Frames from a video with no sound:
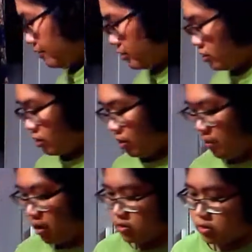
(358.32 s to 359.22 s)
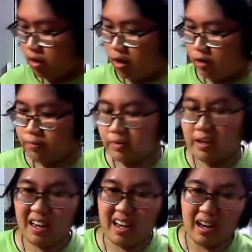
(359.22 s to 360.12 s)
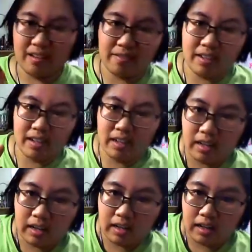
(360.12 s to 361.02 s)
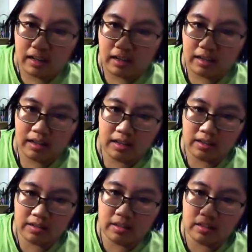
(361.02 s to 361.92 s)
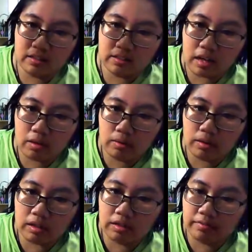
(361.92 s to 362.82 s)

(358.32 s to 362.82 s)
finish our box off, we have the takoyaki